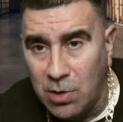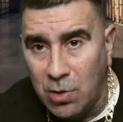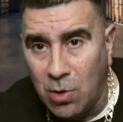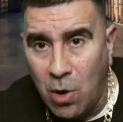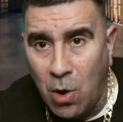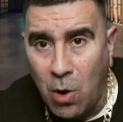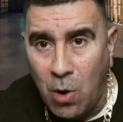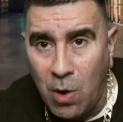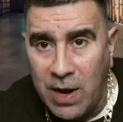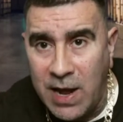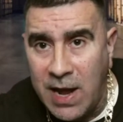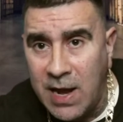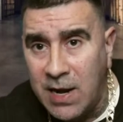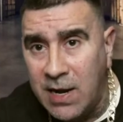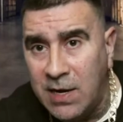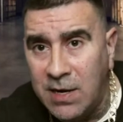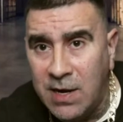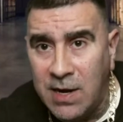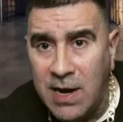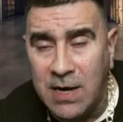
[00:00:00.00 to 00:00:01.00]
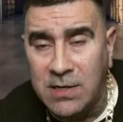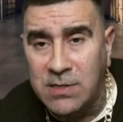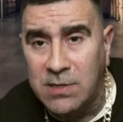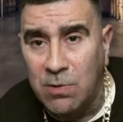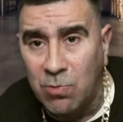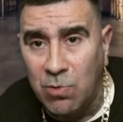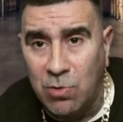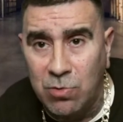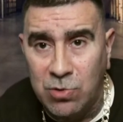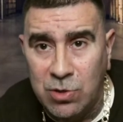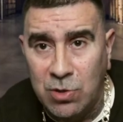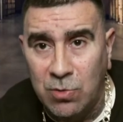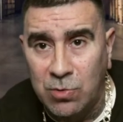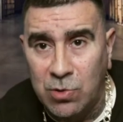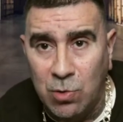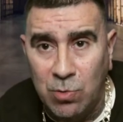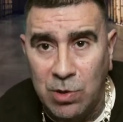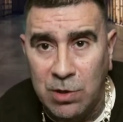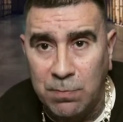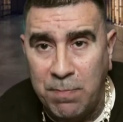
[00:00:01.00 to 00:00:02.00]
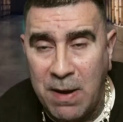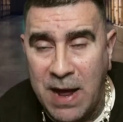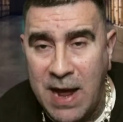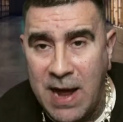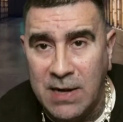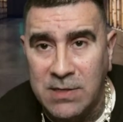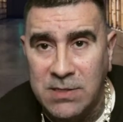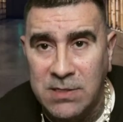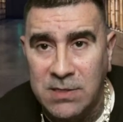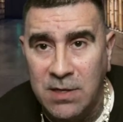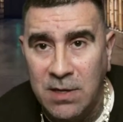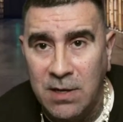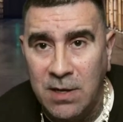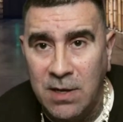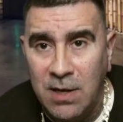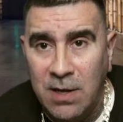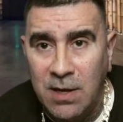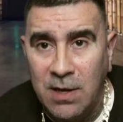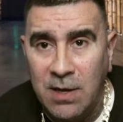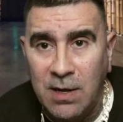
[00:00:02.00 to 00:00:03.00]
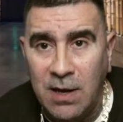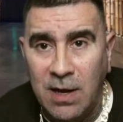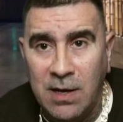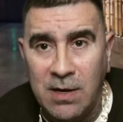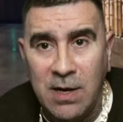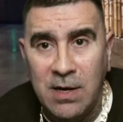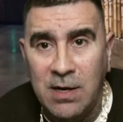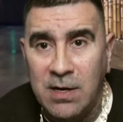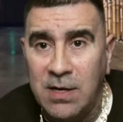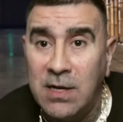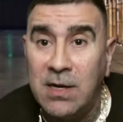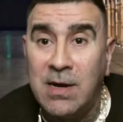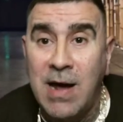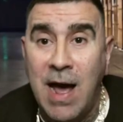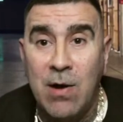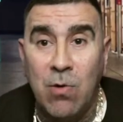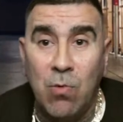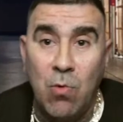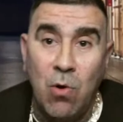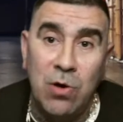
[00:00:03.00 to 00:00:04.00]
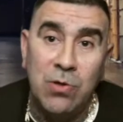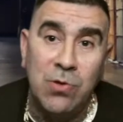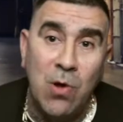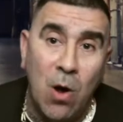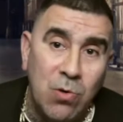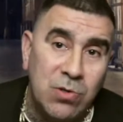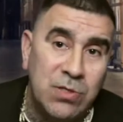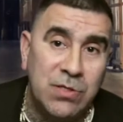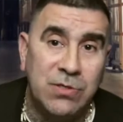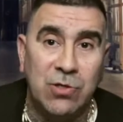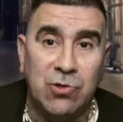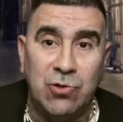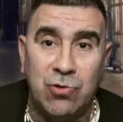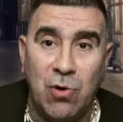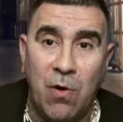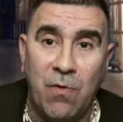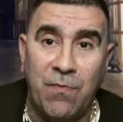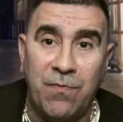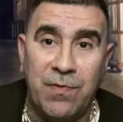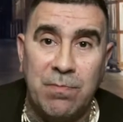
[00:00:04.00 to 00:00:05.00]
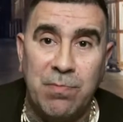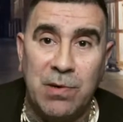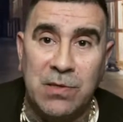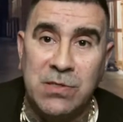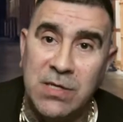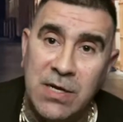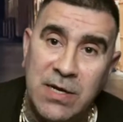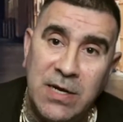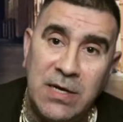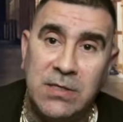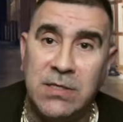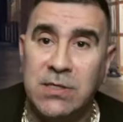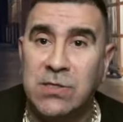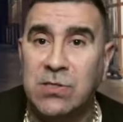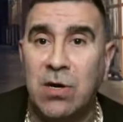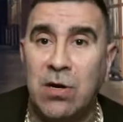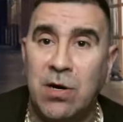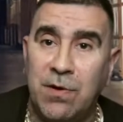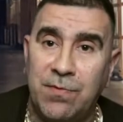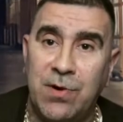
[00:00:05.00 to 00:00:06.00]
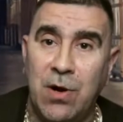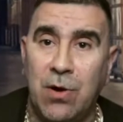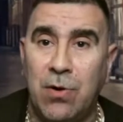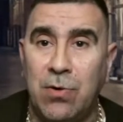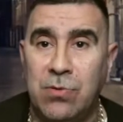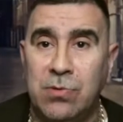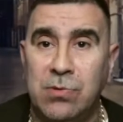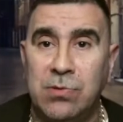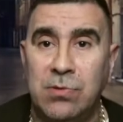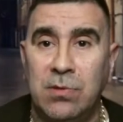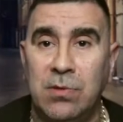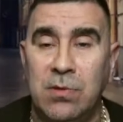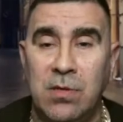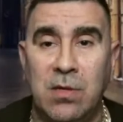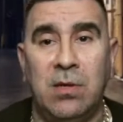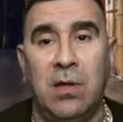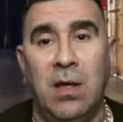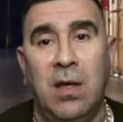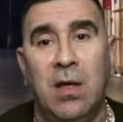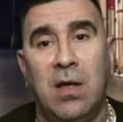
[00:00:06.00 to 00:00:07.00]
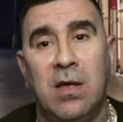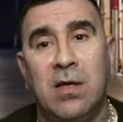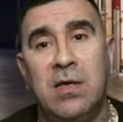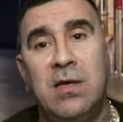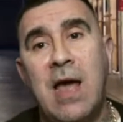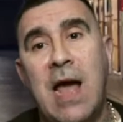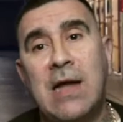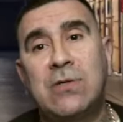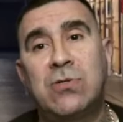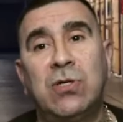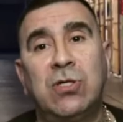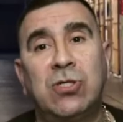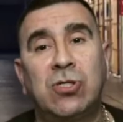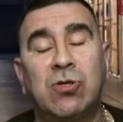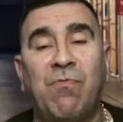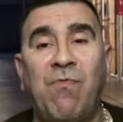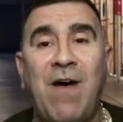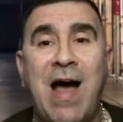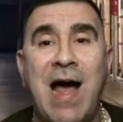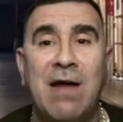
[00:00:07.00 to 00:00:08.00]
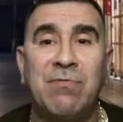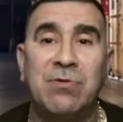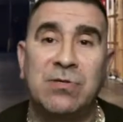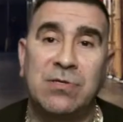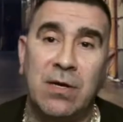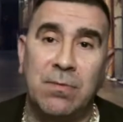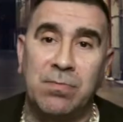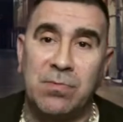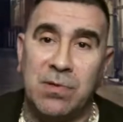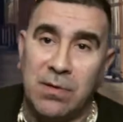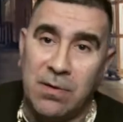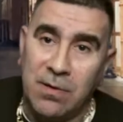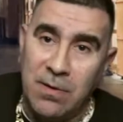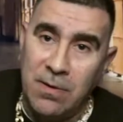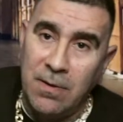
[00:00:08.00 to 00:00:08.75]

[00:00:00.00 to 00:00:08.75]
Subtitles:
whole in and exit wounds through his pants. And then he kind of wore those as a trophy. But see, he deserved those. He actually survived something.